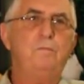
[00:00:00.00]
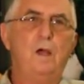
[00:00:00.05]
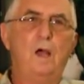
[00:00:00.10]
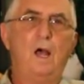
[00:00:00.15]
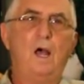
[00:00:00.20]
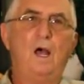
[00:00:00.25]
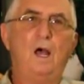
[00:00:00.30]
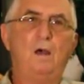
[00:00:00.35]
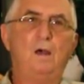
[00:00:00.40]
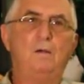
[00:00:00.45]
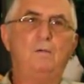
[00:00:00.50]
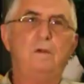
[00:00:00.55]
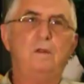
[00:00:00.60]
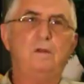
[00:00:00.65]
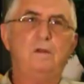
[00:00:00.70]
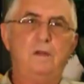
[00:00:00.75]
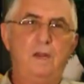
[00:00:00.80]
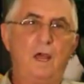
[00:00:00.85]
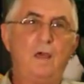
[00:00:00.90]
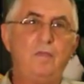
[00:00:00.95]
uh,
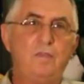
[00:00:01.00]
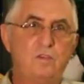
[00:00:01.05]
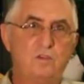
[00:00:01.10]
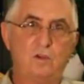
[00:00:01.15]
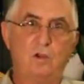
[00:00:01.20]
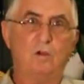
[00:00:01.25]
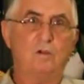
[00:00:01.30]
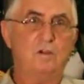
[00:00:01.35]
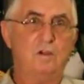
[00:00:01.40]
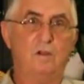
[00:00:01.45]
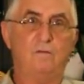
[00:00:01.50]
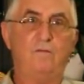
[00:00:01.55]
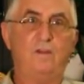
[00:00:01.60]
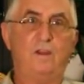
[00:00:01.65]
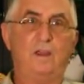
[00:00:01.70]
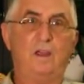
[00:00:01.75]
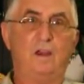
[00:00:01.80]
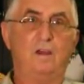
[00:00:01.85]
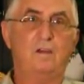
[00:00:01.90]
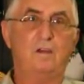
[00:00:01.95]
death
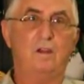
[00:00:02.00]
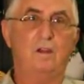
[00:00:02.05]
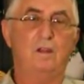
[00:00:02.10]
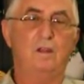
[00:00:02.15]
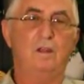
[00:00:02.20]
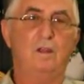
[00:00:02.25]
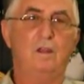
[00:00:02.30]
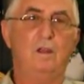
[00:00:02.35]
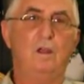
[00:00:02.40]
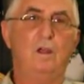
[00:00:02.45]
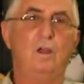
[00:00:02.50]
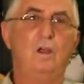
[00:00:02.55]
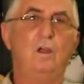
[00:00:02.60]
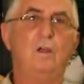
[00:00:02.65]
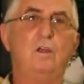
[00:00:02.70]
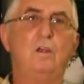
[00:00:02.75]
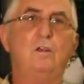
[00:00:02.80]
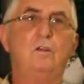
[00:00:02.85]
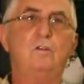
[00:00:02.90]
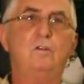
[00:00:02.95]
certificate.
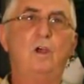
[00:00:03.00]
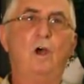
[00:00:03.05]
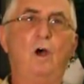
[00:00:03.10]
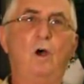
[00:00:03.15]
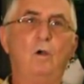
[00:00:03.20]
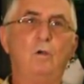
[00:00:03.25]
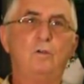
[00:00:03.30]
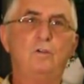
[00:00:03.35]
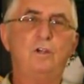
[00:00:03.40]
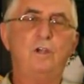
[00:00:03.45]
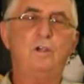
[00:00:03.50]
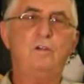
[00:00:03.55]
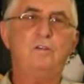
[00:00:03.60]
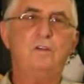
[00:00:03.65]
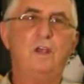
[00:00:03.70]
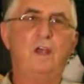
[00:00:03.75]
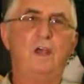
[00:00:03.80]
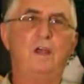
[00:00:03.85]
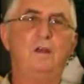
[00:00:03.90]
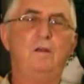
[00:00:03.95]
So she
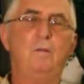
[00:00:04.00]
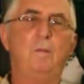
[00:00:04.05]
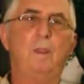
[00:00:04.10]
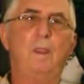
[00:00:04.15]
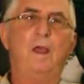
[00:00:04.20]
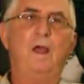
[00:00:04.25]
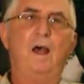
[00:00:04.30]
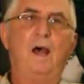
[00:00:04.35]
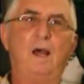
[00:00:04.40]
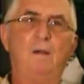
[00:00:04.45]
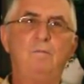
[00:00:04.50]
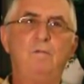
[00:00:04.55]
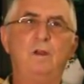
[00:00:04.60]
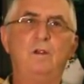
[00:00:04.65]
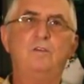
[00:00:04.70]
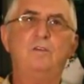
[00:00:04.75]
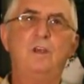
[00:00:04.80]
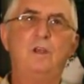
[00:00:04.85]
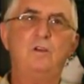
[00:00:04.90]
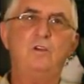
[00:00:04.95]
said, I'm
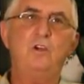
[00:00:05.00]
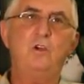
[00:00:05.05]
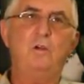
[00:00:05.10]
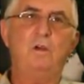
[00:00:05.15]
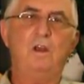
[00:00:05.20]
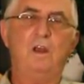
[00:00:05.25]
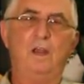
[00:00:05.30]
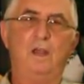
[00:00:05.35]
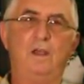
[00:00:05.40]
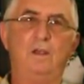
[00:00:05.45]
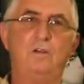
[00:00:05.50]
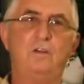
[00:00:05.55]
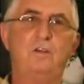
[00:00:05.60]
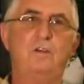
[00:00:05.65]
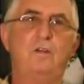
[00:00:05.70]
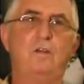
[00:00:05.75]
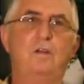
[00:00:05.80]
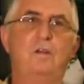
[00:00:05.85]
going to send you a list